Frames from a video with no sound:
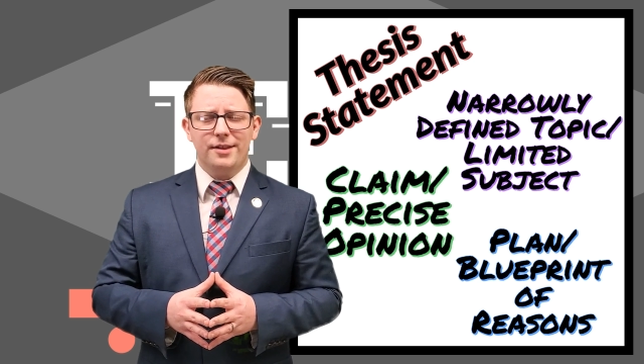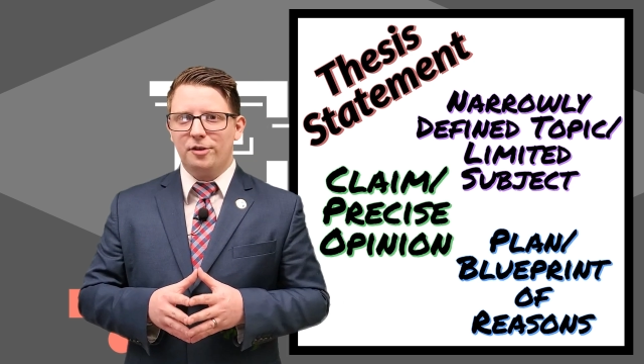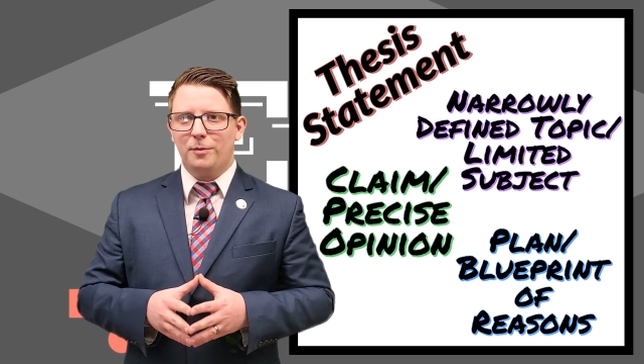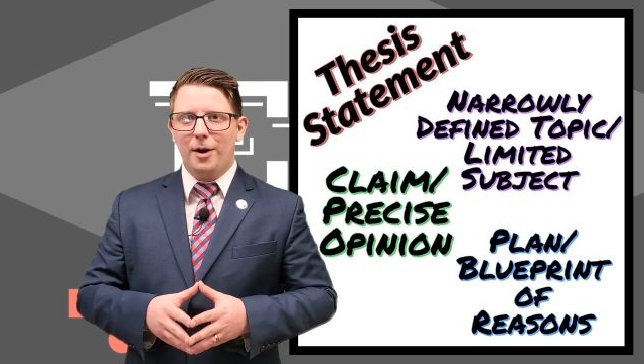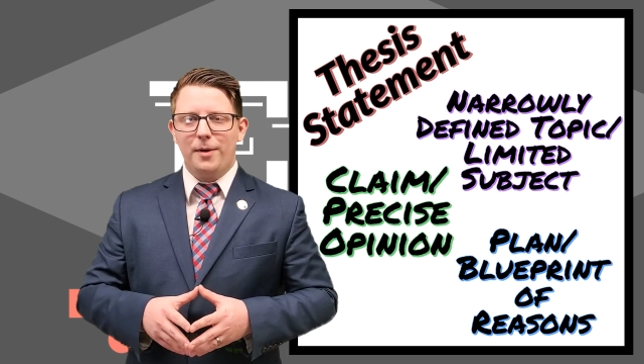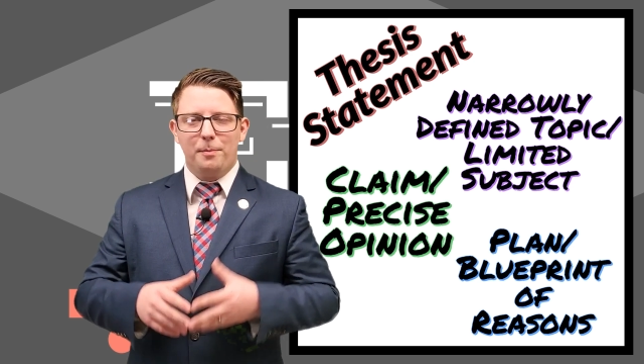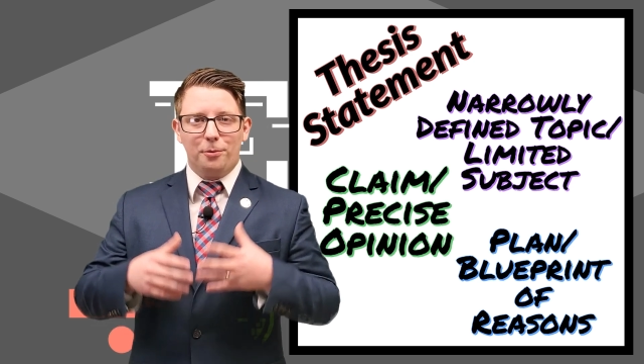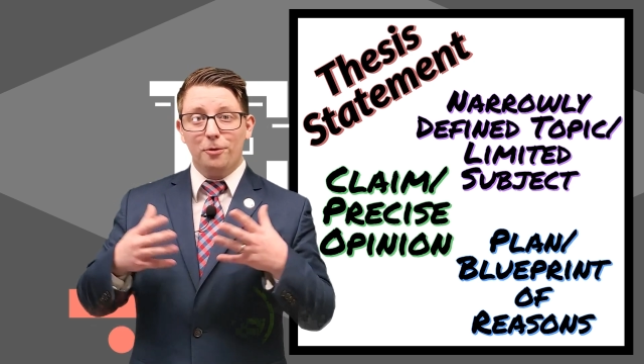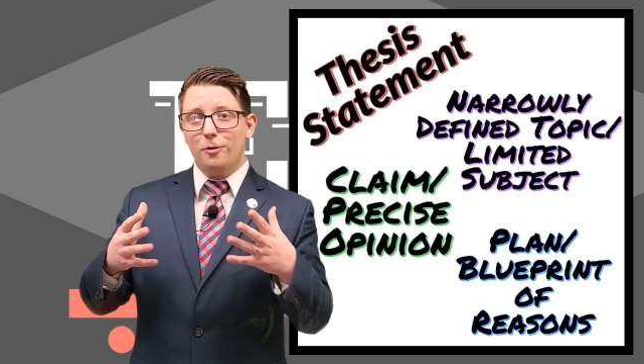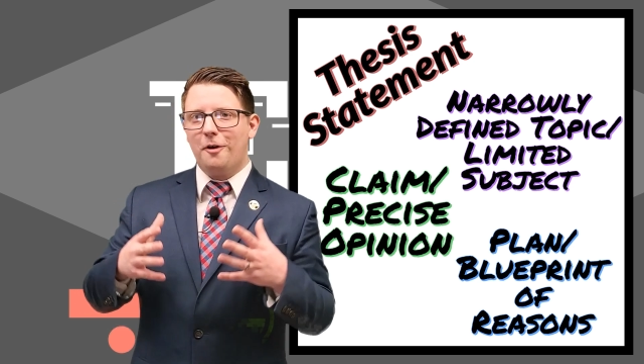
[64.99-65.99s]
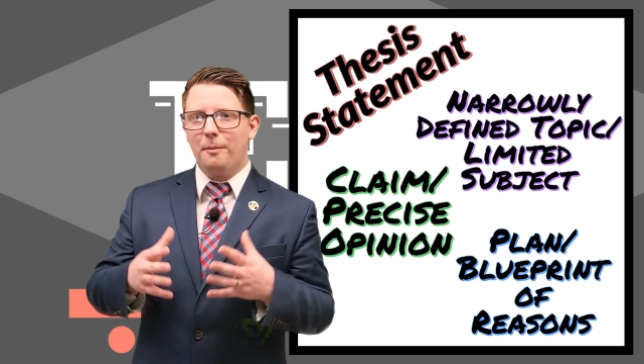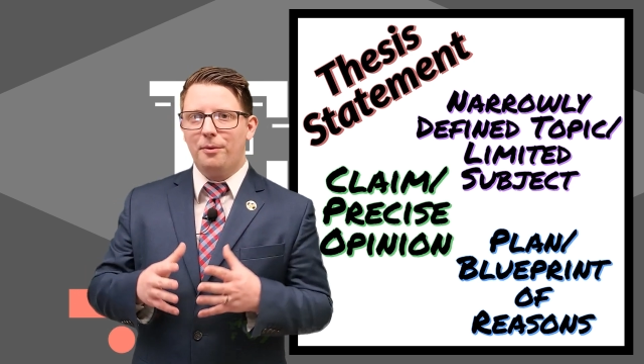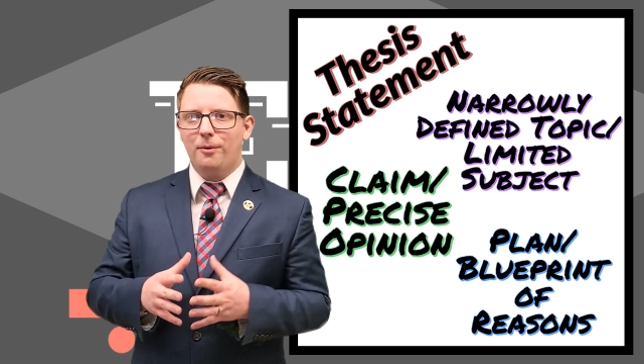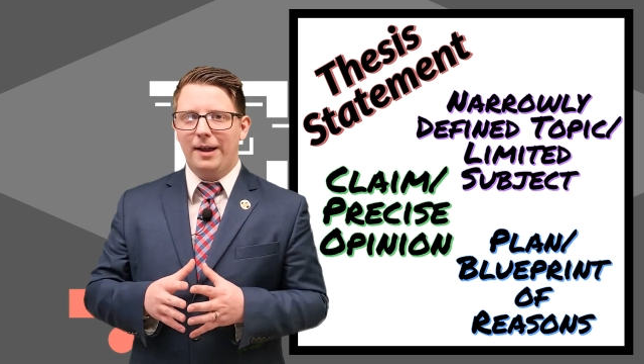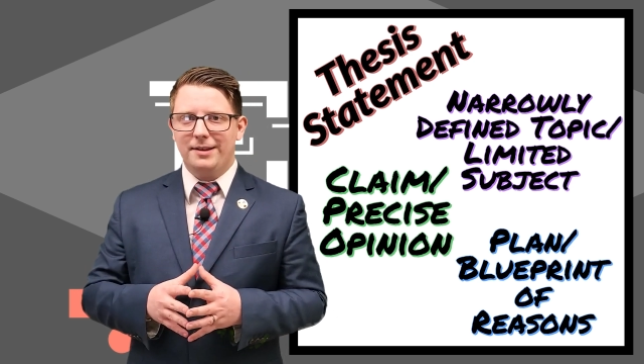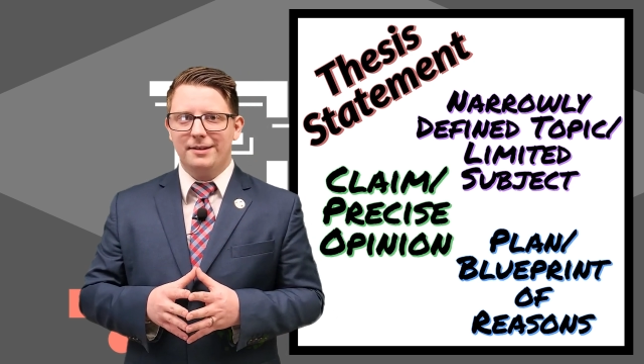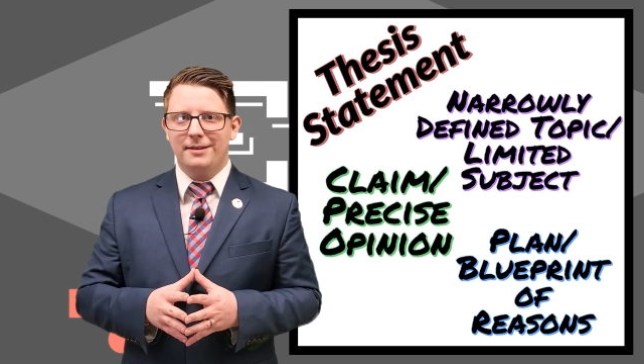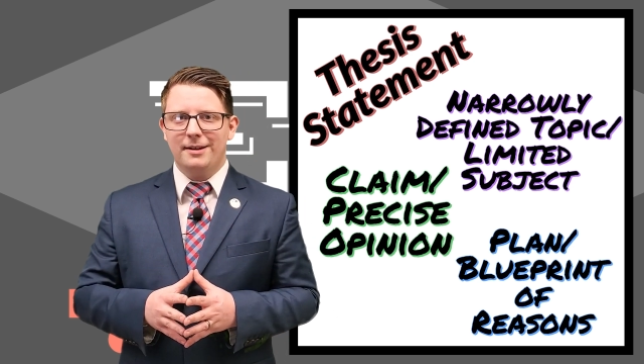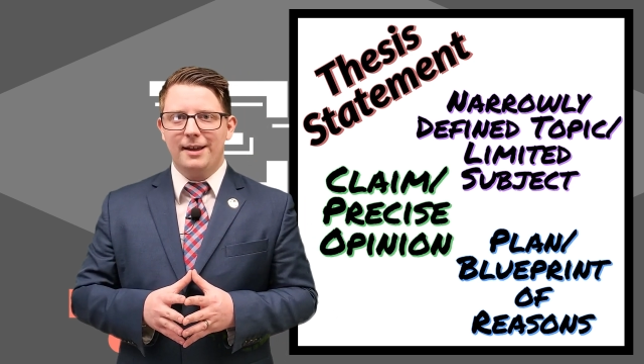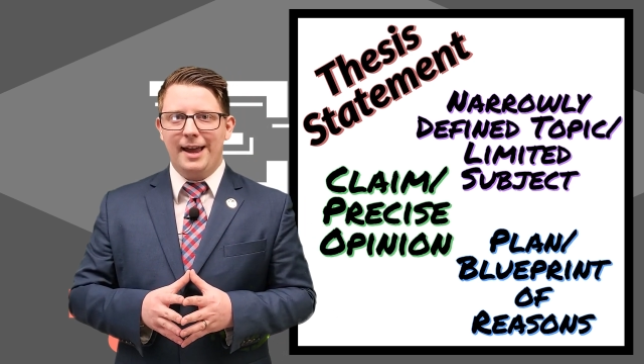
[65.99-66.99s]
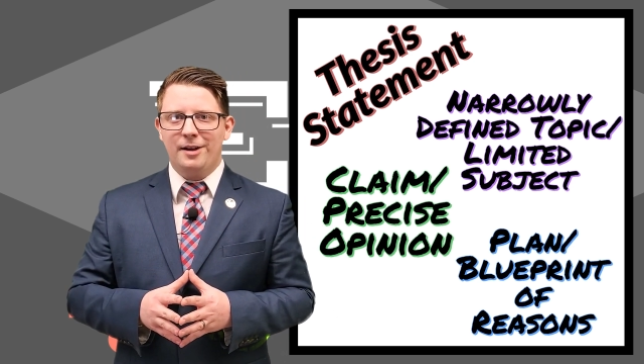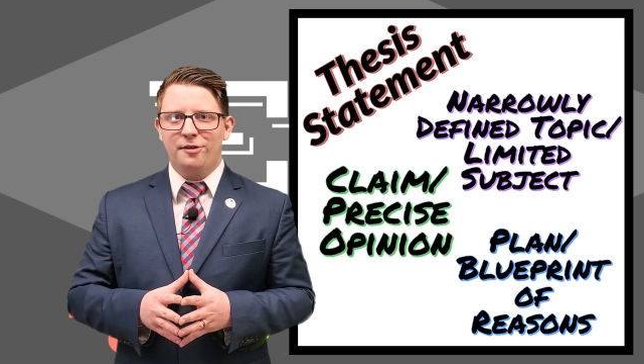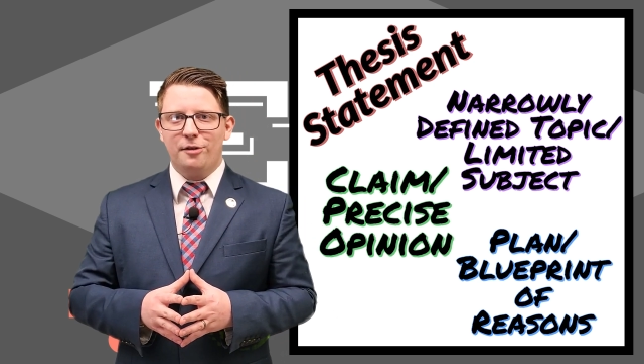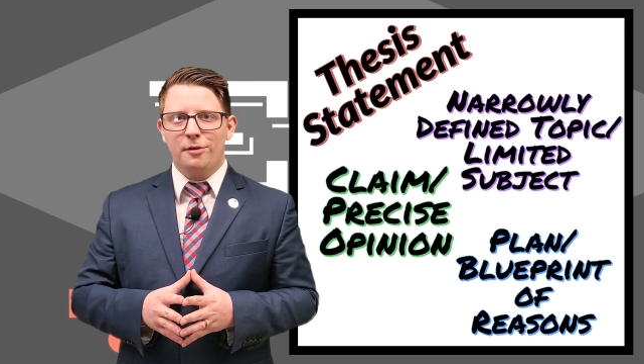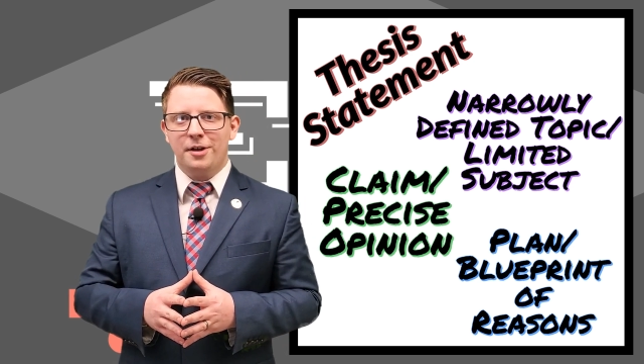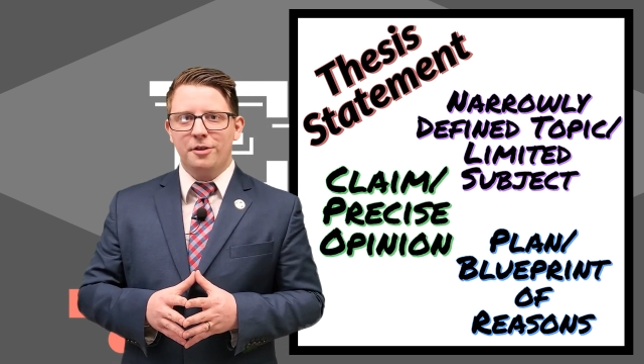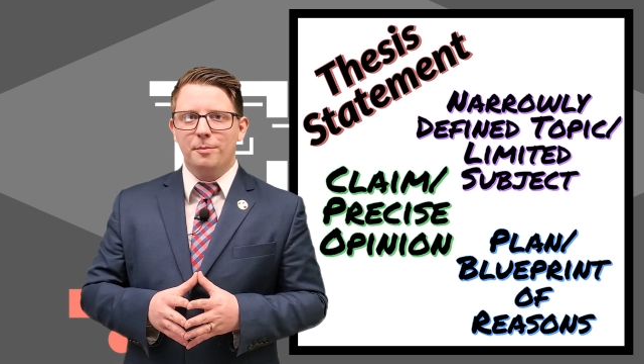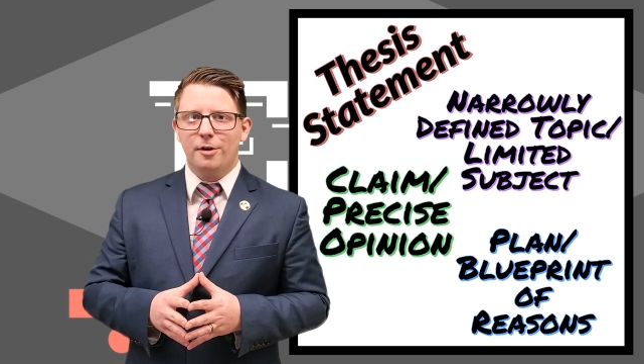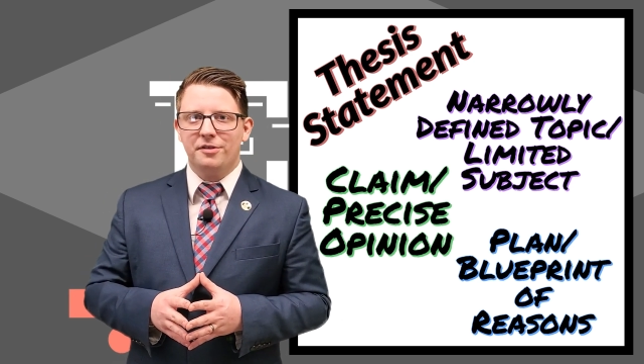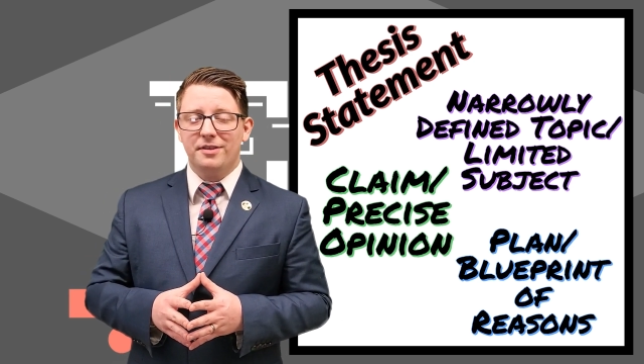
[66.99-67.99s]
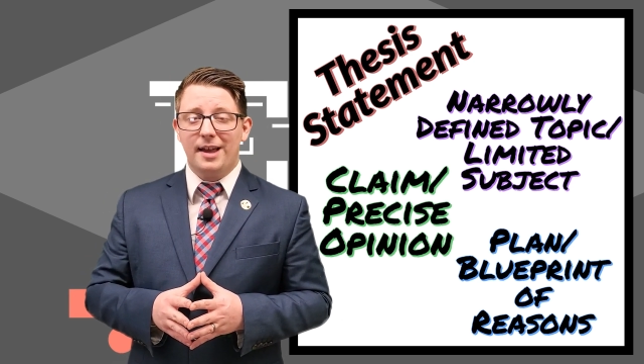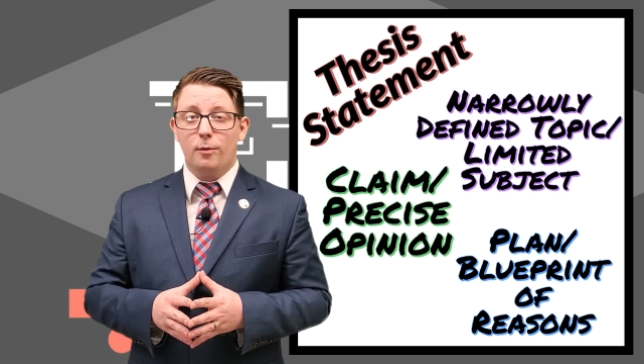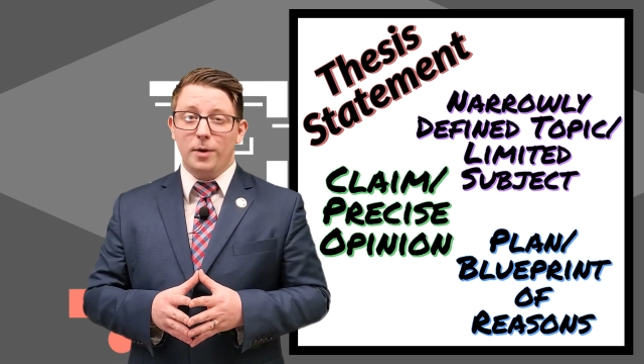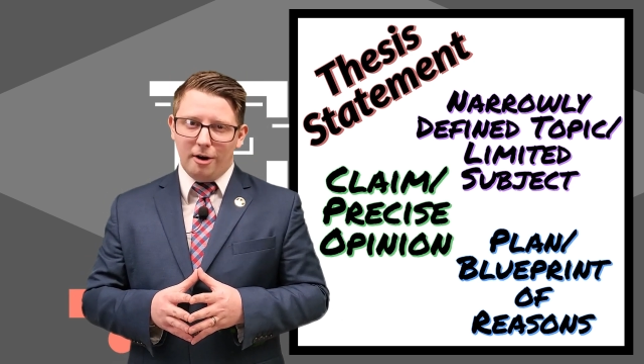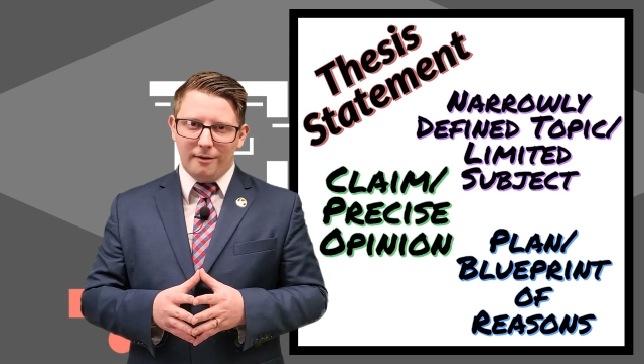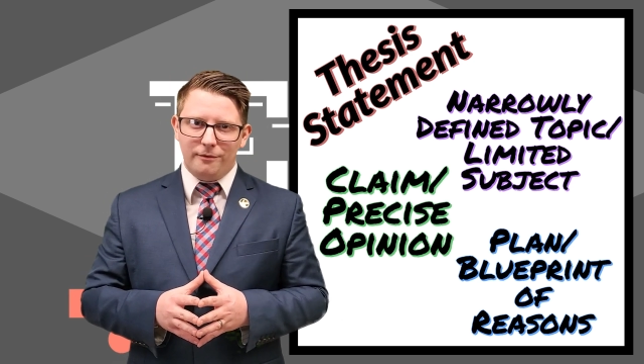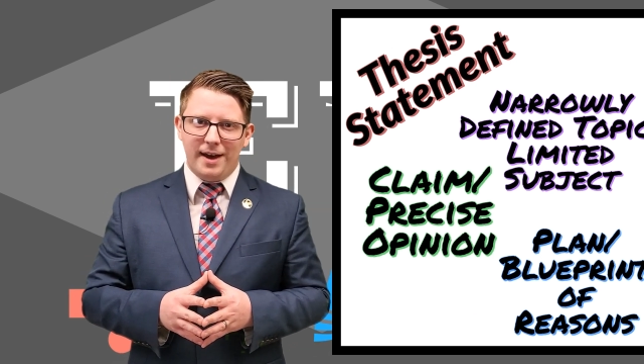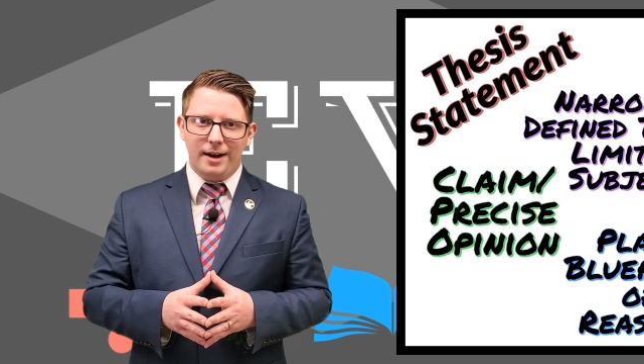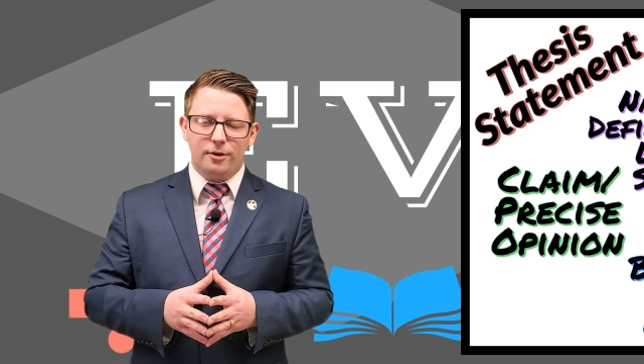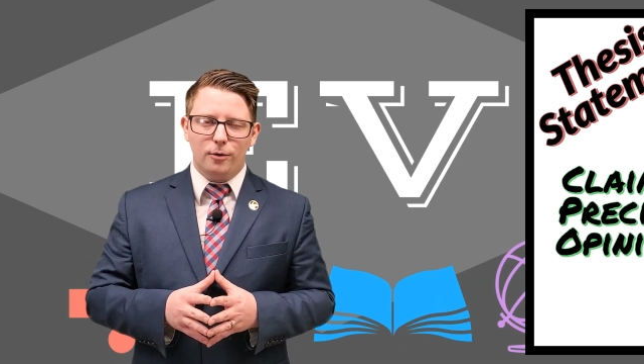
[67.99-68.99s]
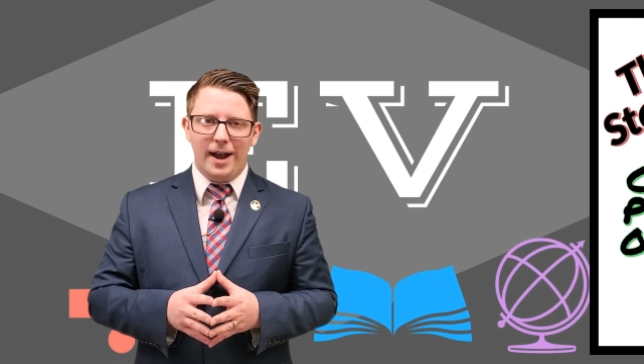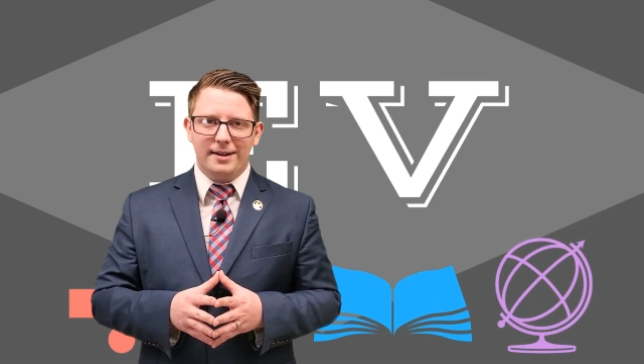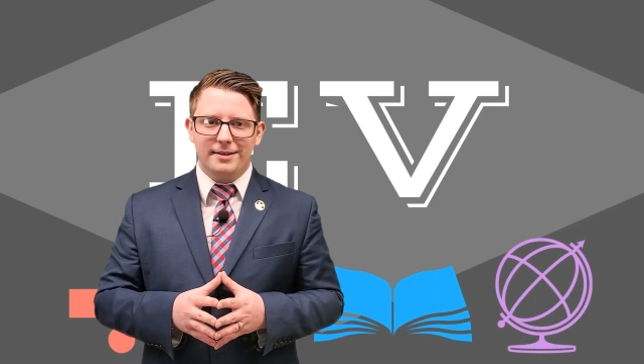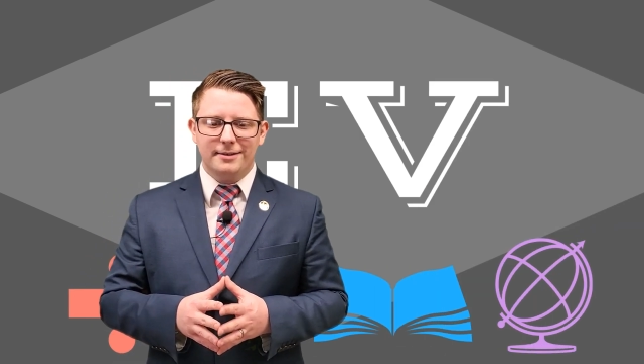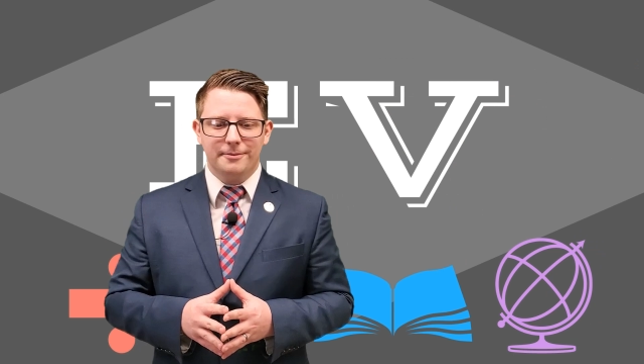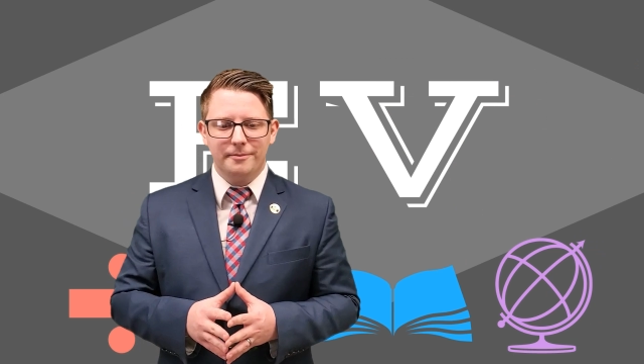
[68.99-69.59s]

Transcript: This is where we prove our point and show the other person that we are in fact correct.